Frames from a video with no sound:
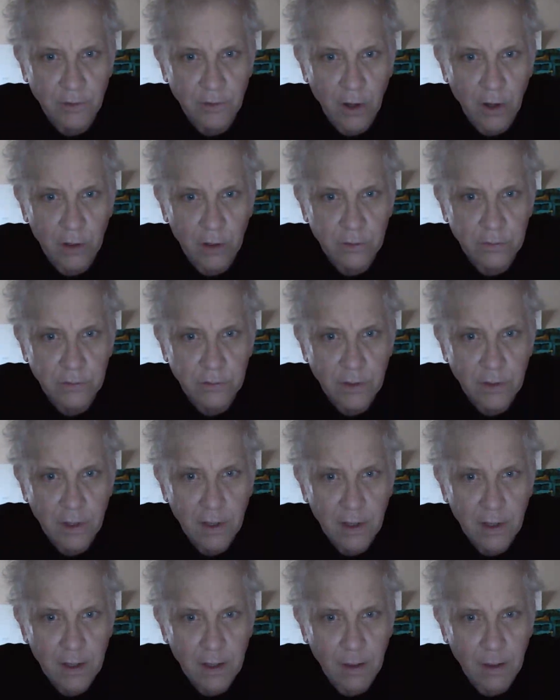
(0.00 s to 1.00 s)
dollars
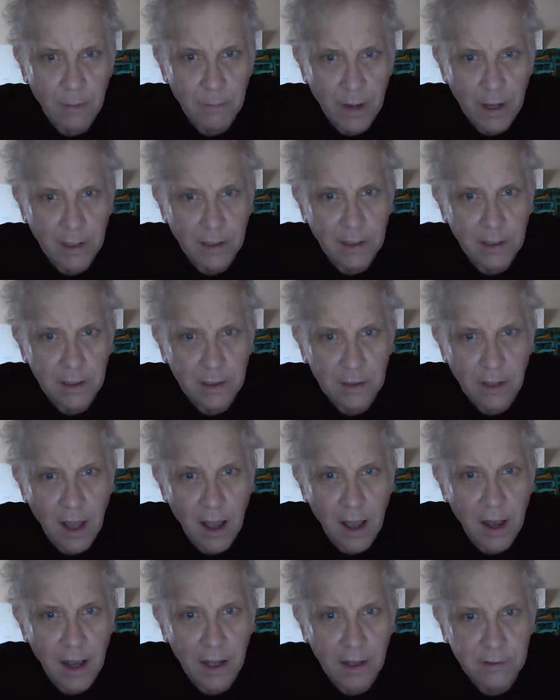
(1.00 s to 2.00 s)
and making
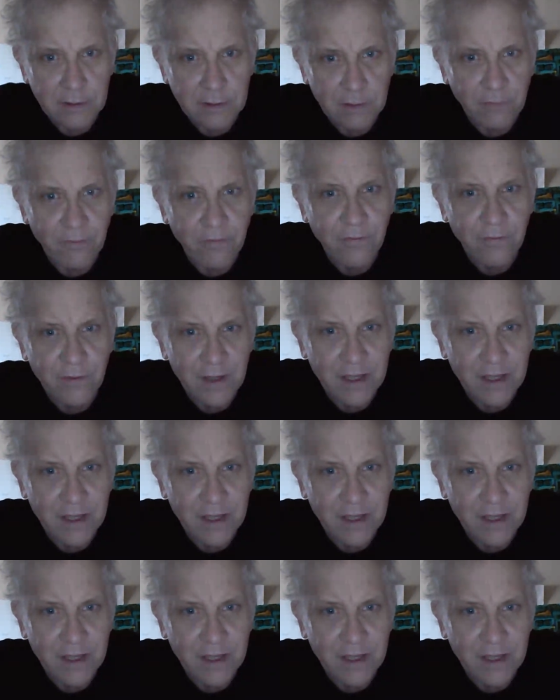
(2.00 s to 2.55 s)
lots and